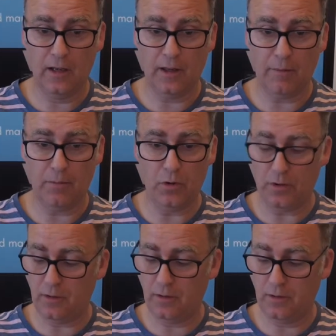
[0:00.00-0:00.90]
That
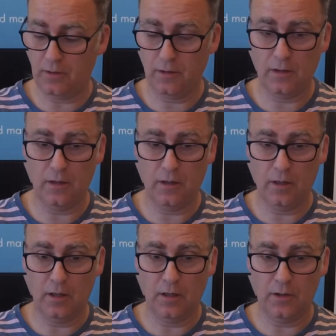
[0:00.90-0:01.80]
button
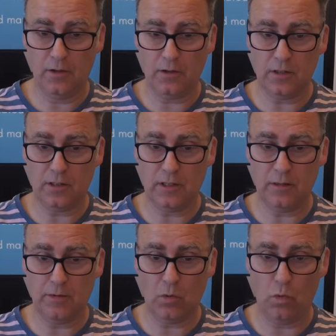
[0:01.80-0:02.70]
doesn't seem
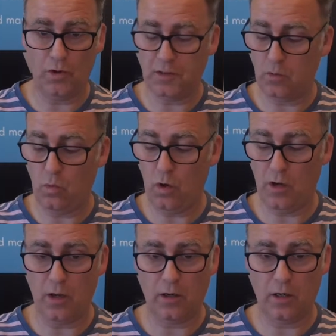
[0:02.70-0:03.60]
to want to
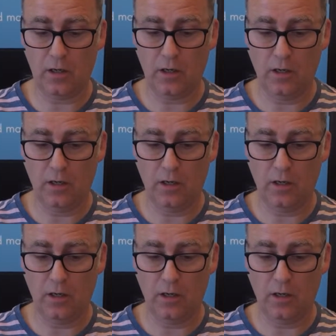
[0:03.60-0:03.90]
work,